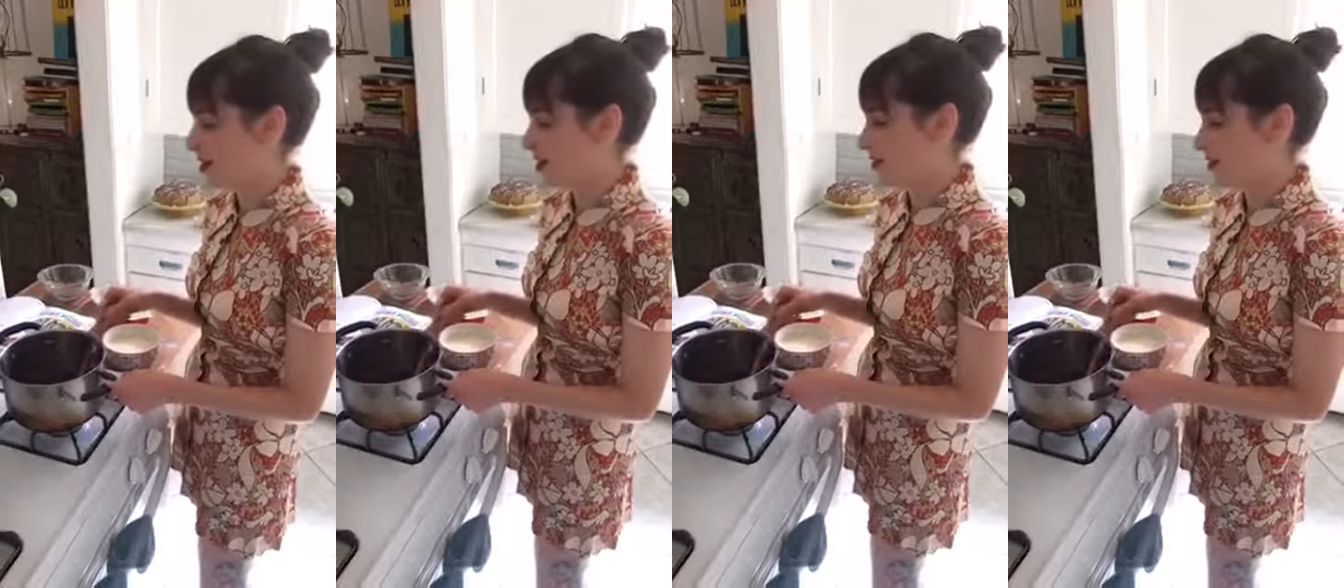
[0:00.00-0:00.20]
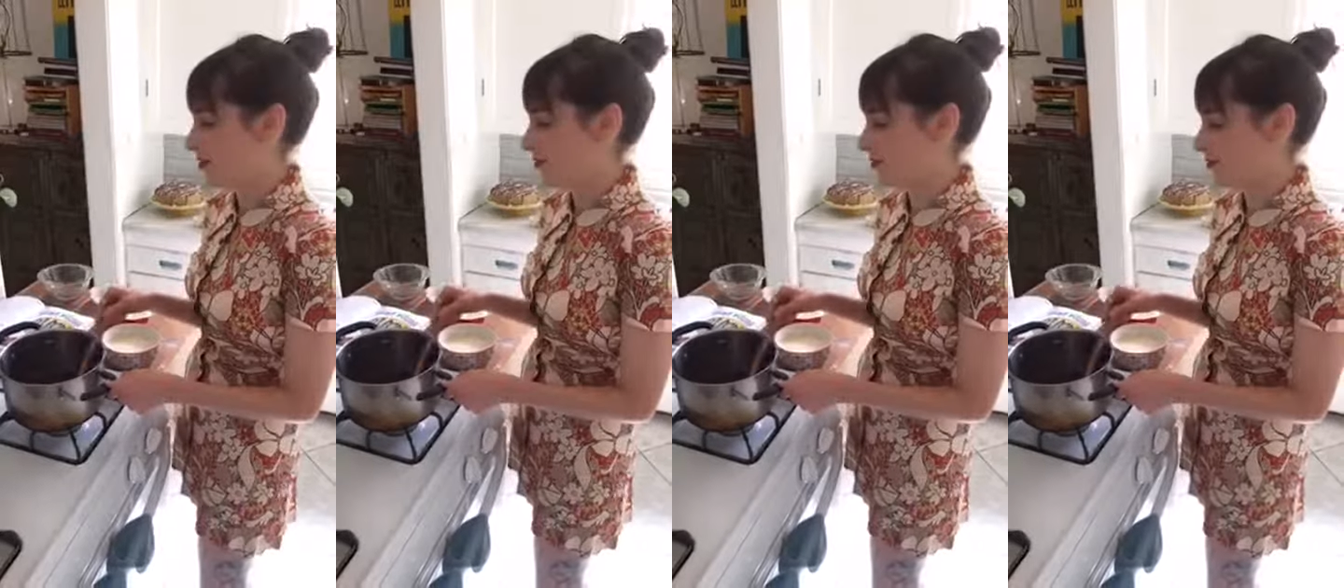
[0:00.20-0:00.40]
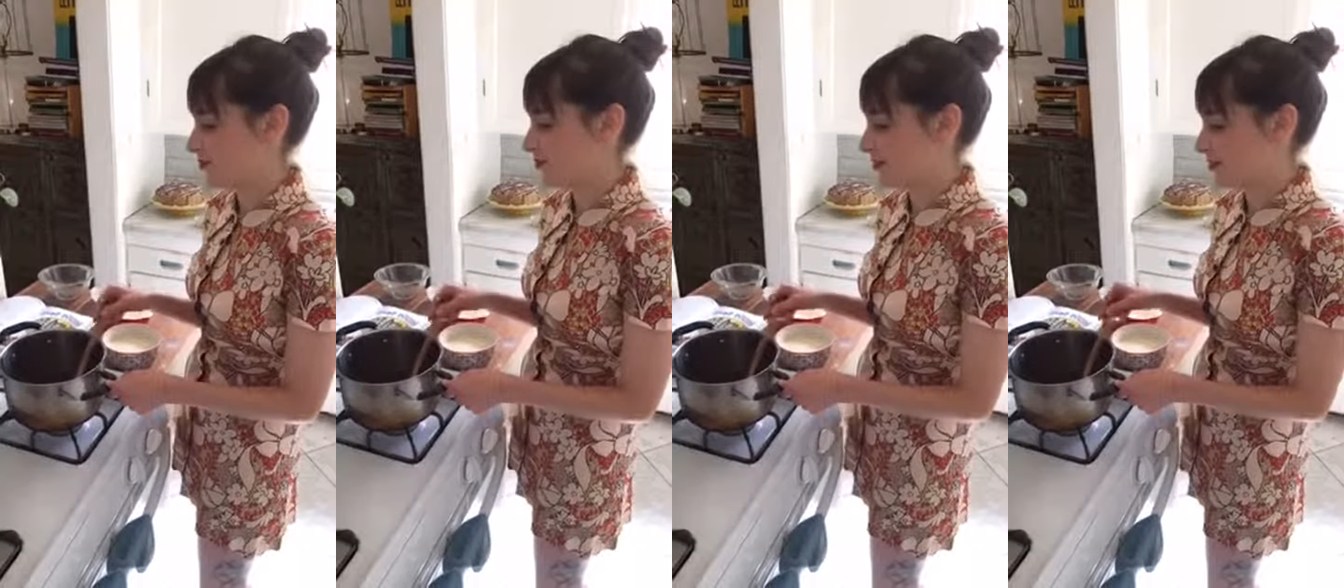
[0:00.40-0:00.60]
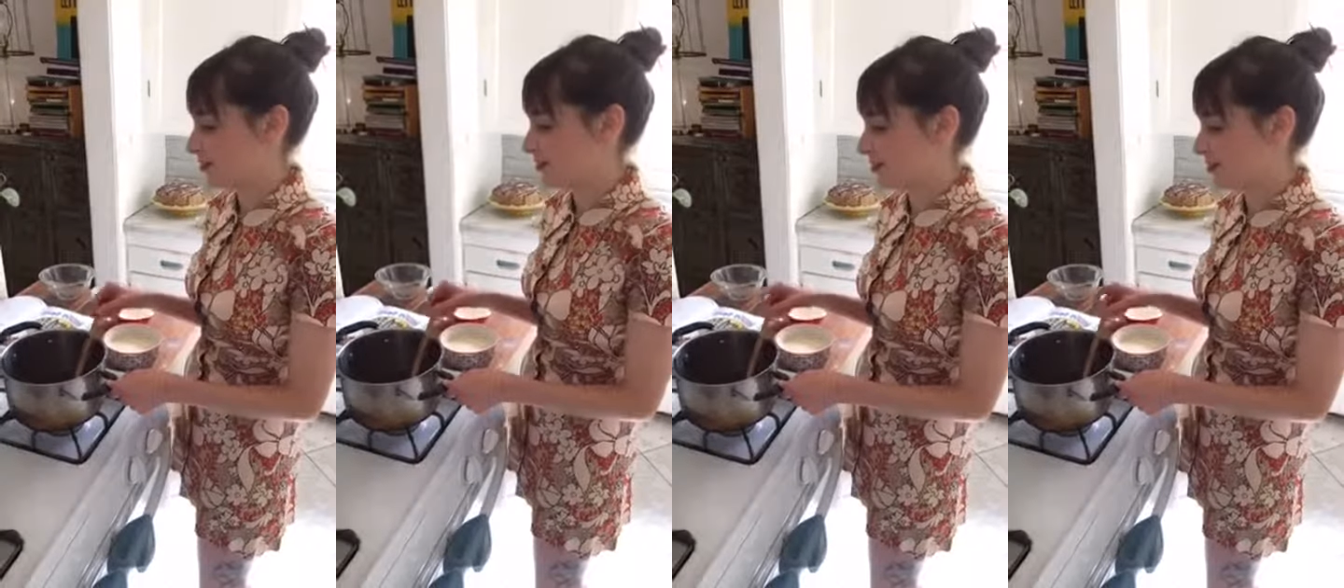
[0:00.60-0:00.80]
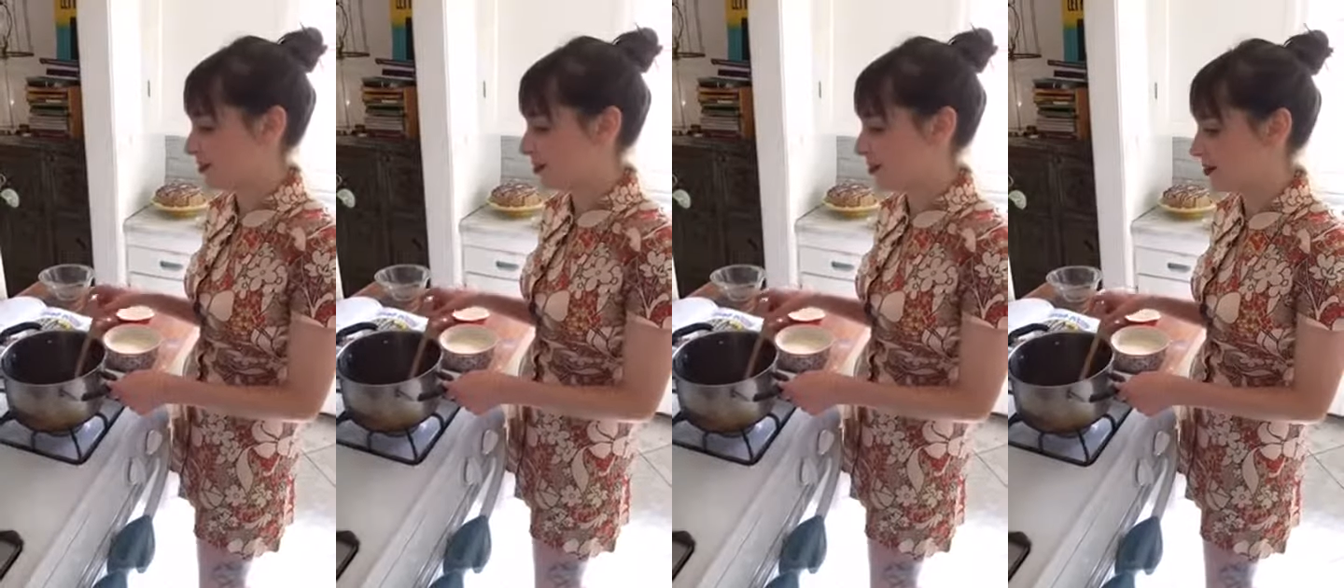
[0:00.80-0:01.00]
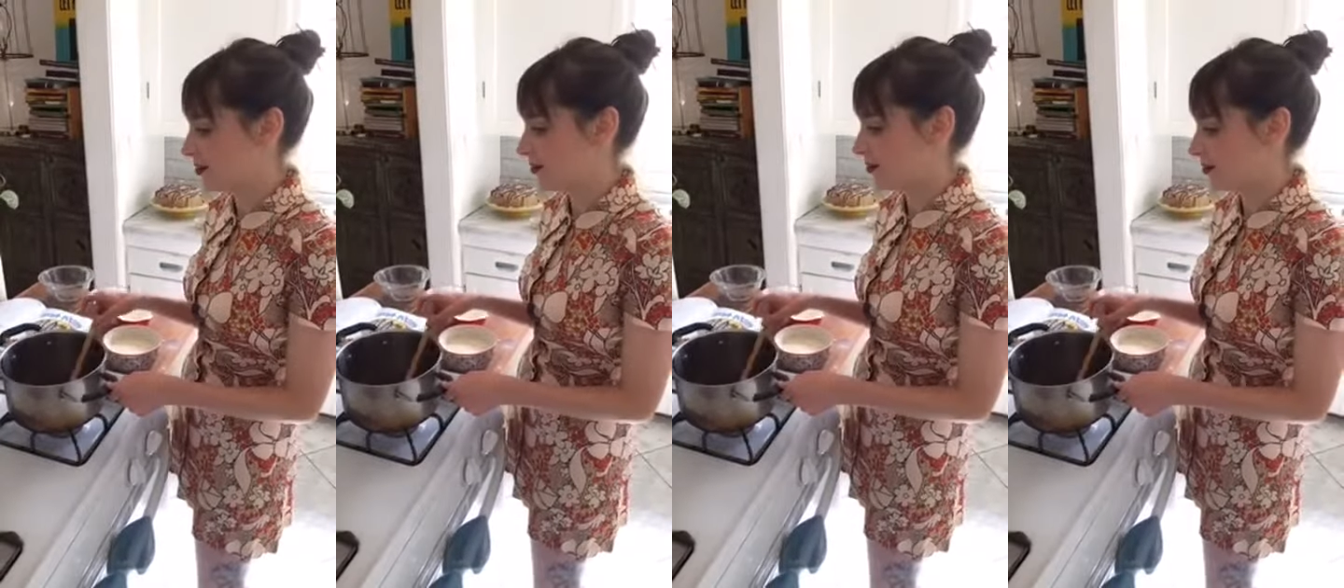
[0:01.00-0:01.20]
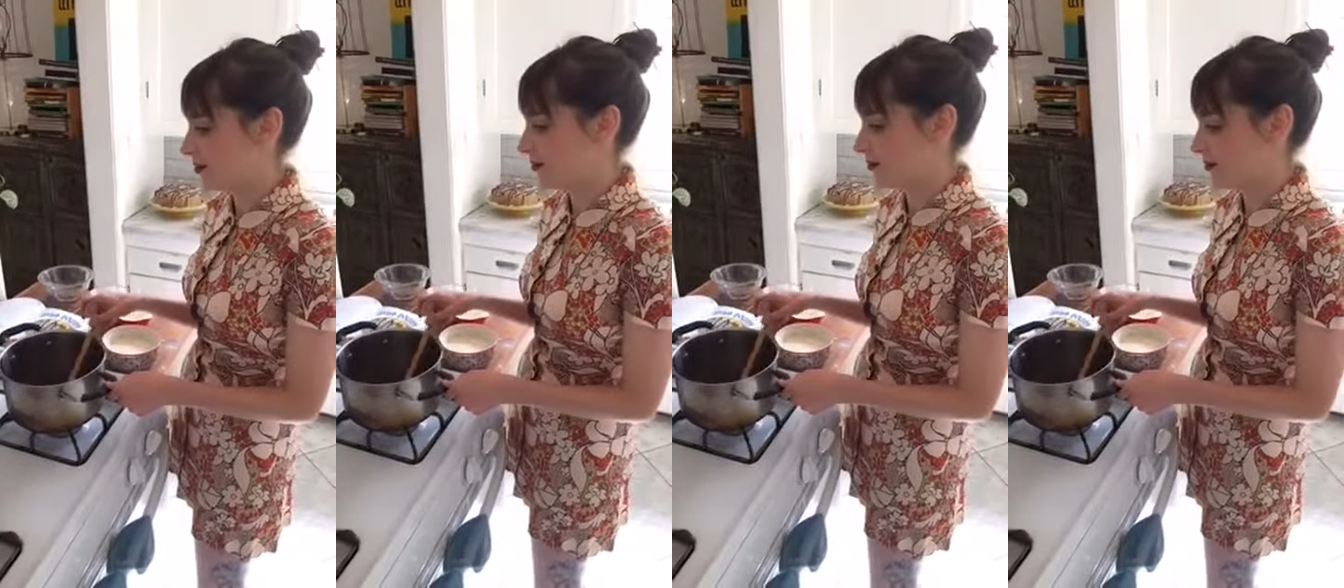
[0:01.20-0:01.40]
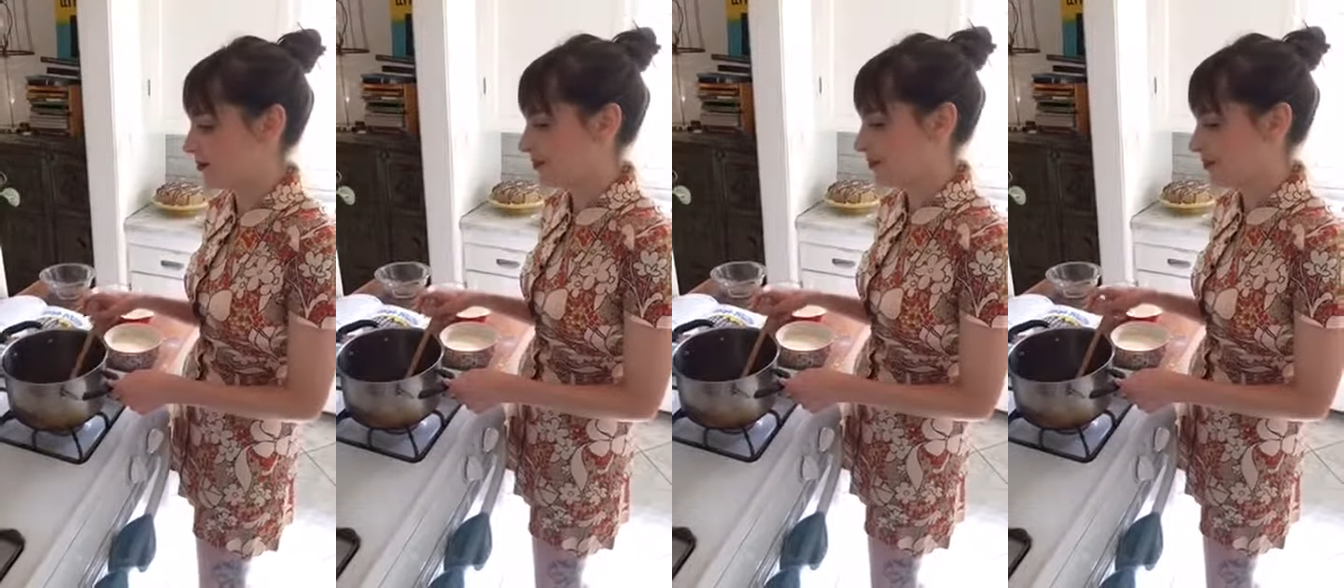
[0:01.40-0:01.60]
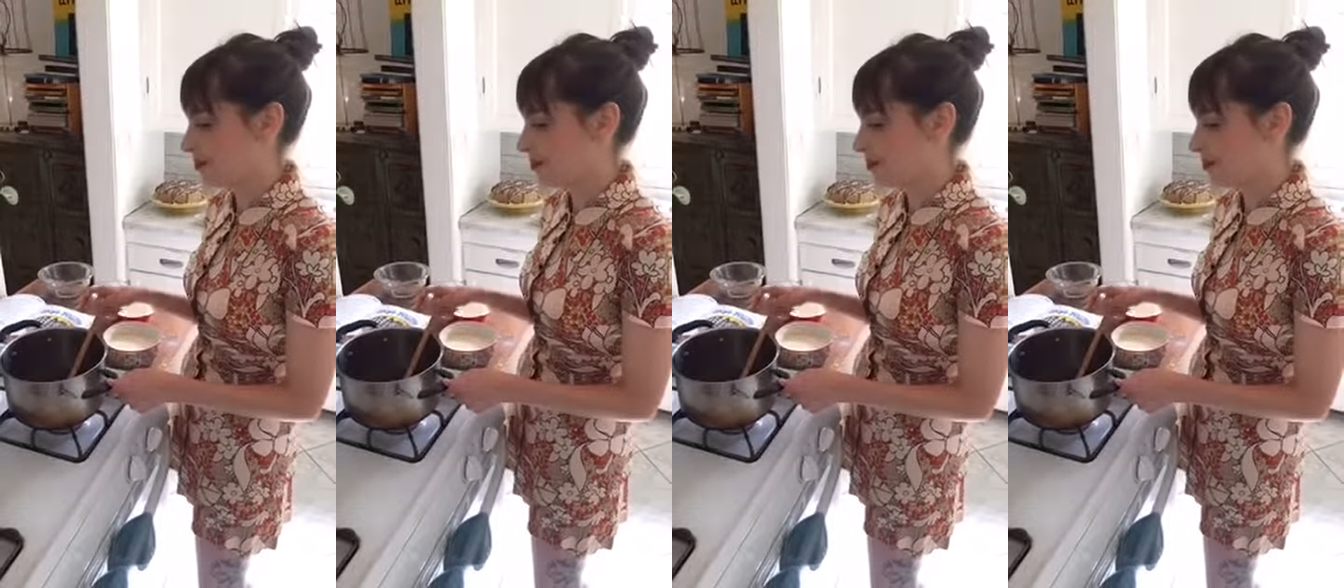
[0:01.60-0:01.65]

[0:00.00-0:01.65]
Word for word: Um, so